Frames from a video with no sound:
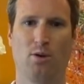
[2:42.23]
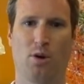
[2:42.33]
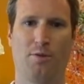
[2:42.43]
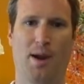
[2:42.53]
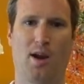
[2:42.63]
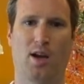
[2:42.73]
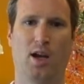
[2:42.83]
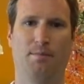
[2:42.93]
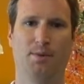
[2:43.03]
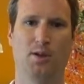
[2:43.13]
North
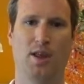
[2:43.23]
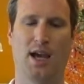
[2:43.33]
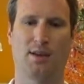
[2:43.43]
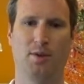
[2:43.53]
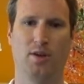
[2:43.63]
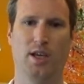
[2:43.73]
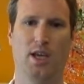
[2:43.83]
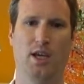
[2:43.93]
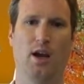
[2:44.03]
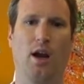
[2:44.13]
America and build that
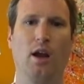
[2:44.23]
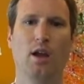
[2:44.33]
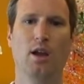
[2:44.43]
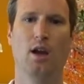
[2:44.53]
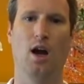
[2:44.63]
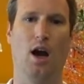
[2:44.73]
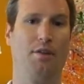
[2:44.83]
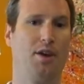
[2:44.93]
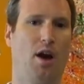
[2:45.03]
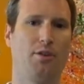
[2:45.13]
community here.
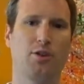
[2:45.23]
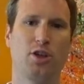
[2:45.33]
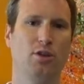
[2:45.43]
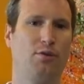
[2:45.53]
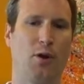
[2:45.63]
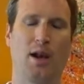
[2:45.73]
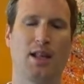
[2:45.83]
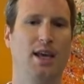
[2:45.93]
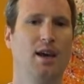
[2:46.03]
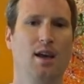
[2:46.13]
The other 2,
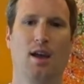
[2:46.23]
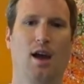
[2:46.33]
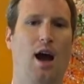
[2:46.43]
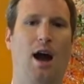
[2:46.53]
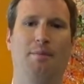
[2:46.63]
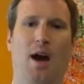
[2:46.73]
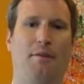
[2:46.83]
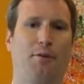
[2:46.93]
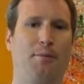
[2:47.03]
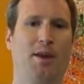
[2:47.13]
frankly, I'm
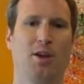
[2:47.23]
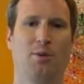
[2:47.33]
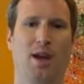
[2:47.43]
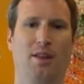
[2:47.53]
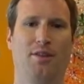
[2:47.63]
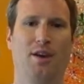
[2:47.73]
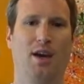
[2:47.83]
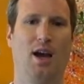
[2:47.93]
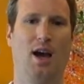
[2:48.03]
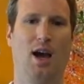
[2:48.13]
not familiar with.
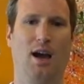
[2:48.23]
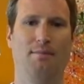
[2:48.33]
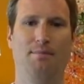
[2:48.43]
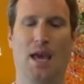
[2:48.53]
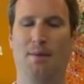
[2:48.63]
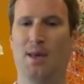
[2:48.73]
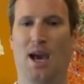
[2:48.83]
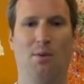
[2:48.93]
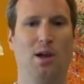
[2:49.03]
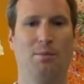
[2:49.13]

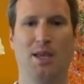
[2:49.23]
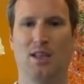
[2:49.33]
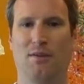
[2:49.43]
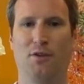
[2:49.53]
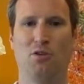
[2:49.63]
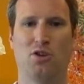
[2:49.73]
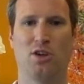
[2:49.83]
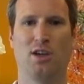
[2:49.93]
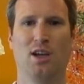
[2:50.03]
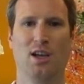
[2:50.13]
Maybe I will be in the
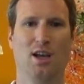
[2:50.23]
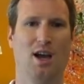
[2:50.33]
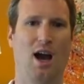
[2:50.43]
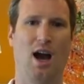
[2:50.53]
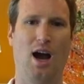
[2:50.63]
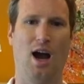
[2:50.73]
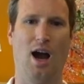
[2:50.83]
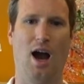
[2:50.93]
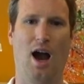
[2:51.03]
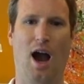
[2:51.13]
future.
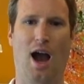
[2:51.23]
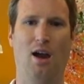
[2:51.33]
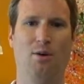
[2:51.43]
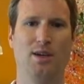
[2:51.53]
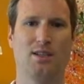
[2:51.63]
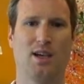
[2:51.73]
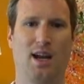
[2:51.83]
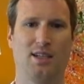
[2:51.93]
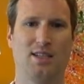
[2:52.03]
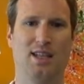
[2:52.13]
I always
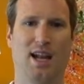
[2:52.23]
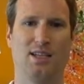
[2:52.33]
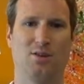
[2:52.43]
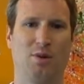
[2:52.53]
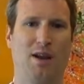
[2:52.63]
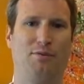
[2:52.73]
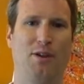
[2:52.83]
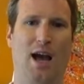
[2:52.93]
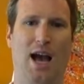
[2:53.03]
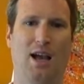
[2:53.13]
kind of see that as a red
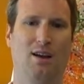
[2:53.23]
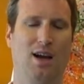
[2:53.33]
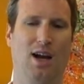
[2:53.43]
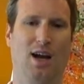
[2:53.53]
flag